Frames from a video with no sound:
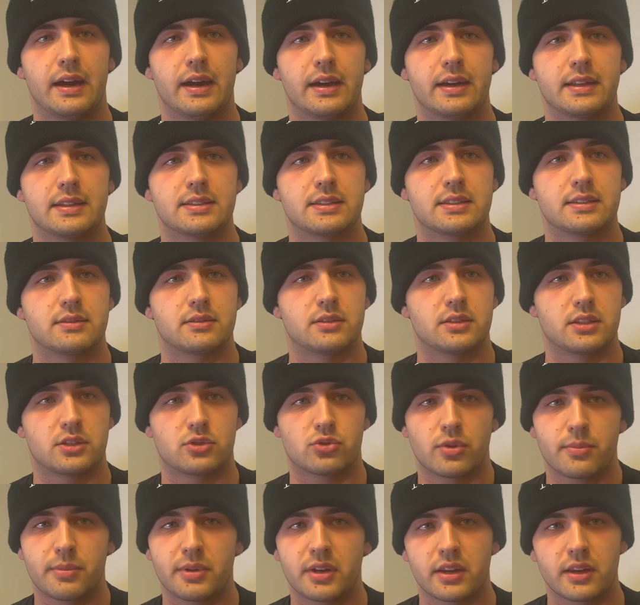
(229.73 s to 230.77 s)
It's
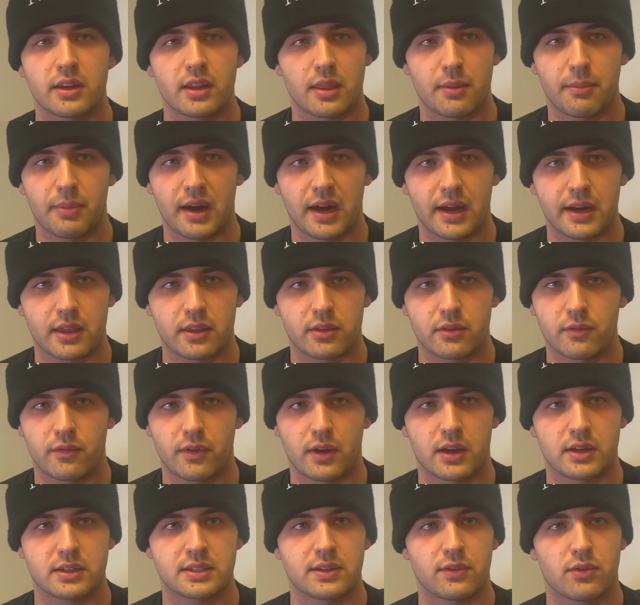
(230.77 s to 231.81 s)
distributed in the body through
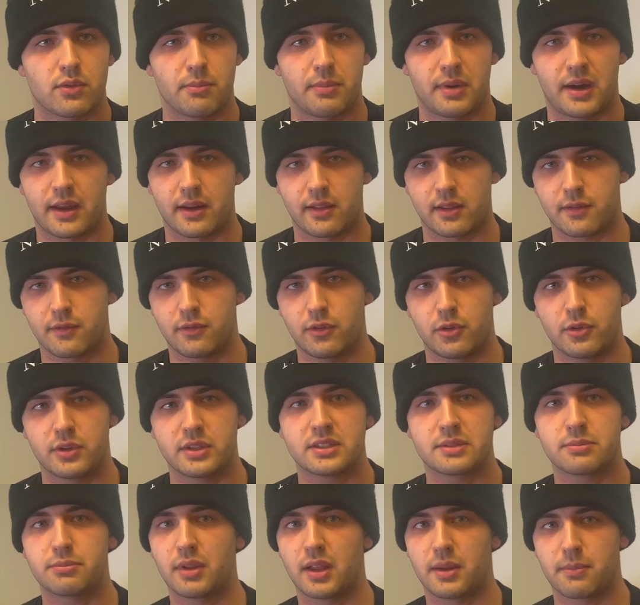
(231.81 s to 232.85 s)
various different bodily fluids,
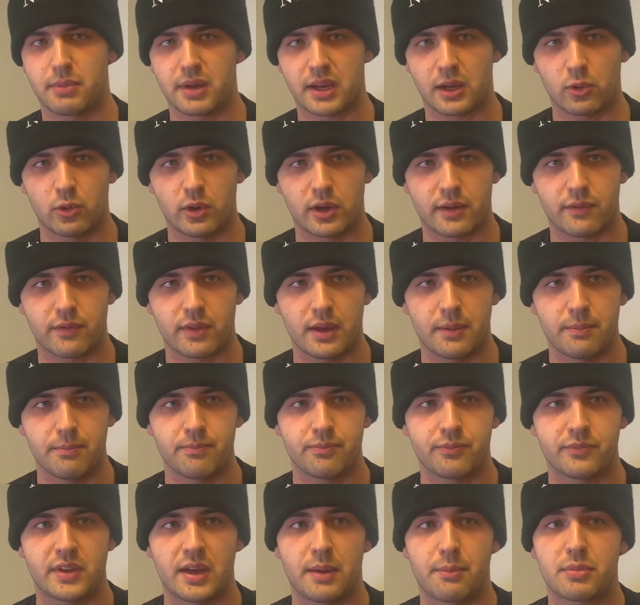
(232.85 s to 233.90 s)
blood being one of
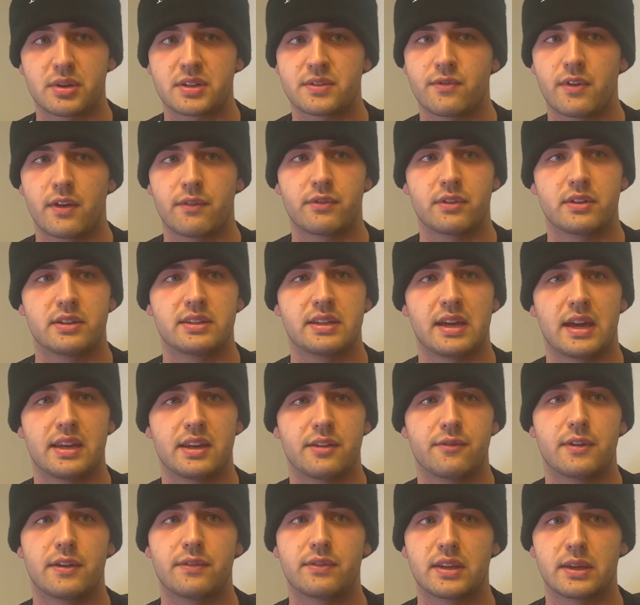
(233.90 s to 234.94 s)
them. 10 to
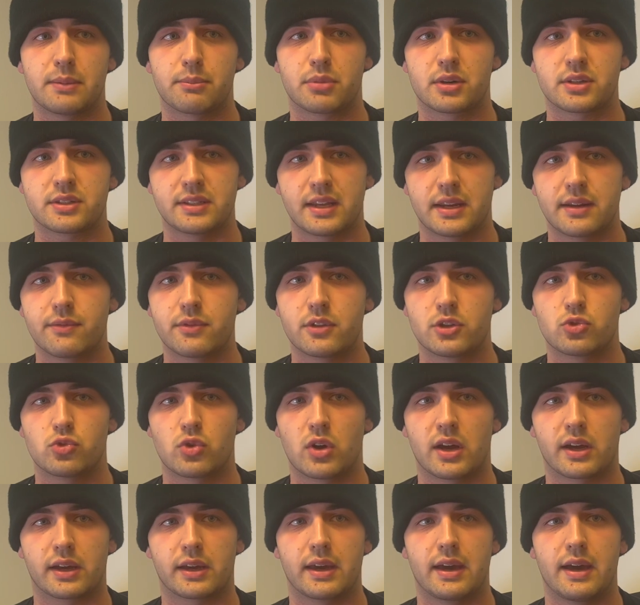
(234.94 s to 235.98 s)
15% of the
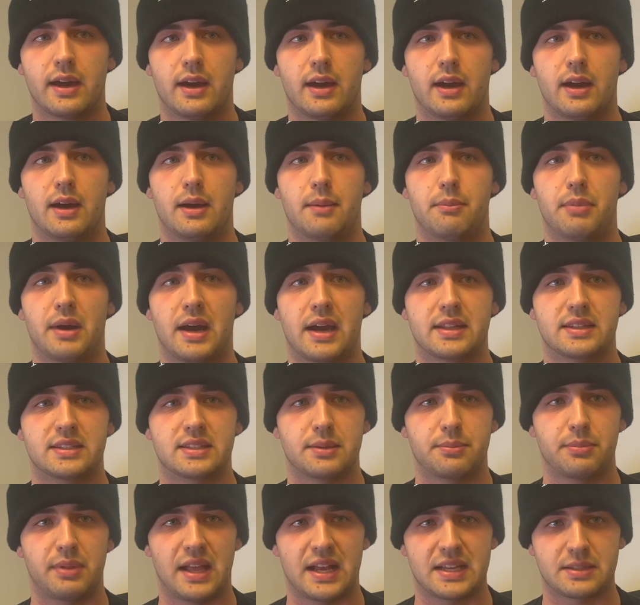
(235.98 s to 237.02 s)
drug binds to
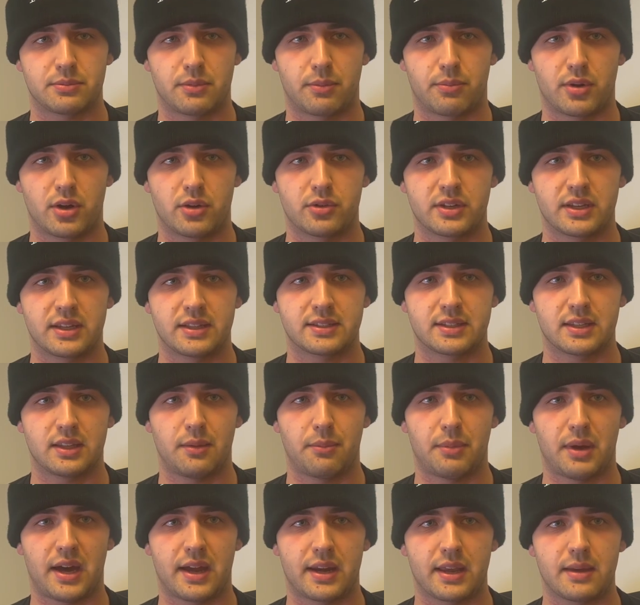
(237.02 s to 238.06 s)
plasma proteins in the
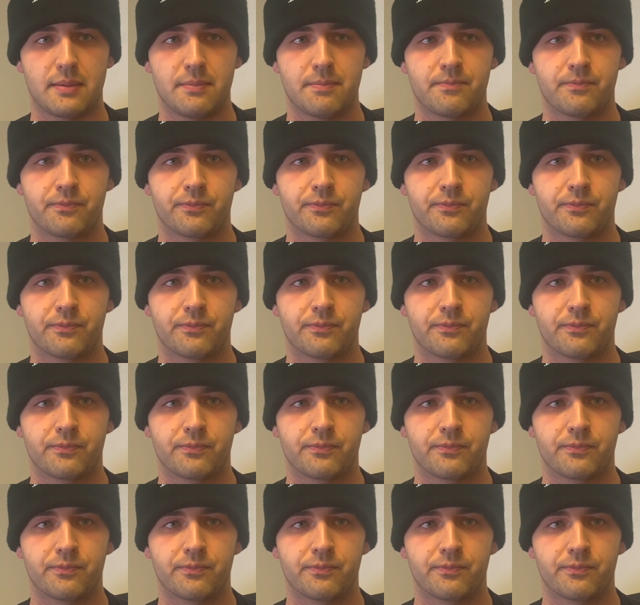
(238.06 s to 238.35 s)
body.